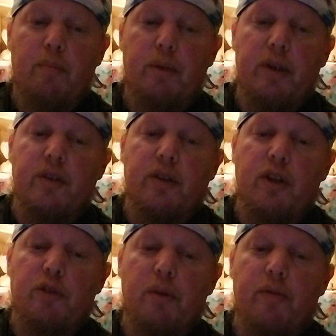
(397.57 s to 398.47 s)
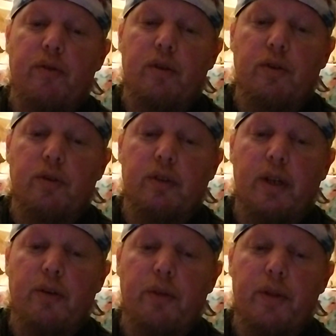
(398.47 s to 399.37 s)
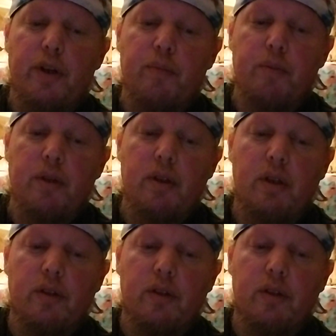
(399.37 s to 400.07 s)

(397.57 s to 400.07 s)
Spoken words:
Patients can also be referred to as psychotherapy,